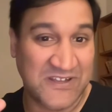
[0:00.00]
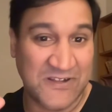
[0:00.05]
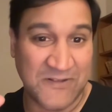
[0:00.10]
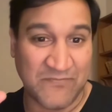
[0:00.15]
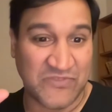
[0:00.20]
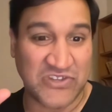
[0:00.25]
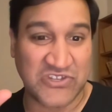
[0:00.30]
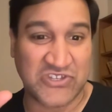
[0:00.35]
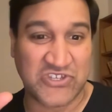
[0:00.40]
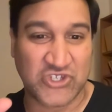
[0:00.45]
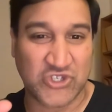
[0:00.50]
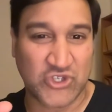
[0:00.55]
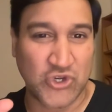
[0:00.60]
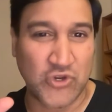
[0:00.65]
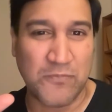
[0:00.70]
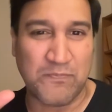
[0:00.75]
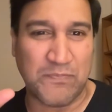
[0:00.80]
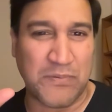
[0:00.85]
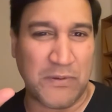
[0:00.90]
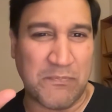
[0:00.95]
the
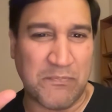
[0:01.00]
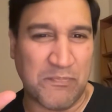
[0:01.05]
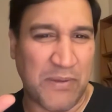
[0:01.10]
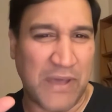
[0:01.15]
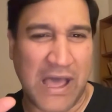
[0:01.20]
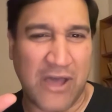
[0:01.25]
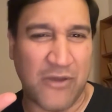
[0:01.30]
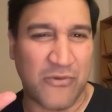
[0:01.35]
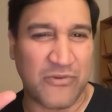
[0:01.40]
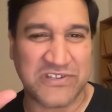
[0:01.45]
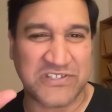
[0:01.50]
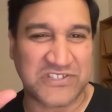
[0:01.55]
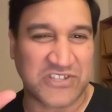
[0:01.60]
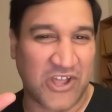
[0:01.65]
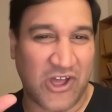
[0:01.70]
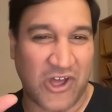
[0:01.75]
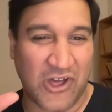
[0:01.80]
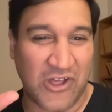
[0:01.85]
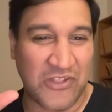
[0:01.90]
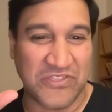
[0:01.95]
superpowers
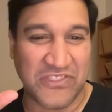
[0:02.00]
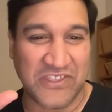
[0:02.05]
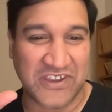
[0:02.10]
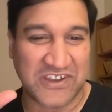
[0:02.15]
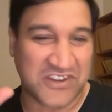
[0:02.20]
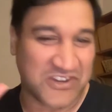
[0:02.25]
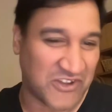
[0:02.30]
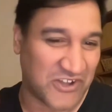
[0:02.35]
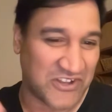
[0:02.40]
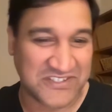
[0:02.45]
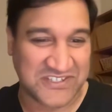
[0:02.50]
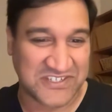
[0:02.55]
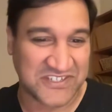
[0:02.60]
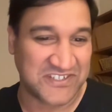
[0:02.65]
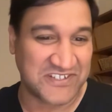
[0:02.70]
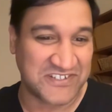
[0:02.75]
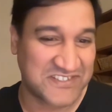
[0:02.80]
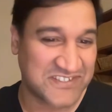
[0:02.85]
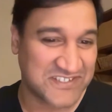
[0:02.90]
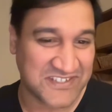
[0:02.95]
on the
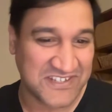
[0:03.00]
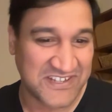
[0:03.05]
continent,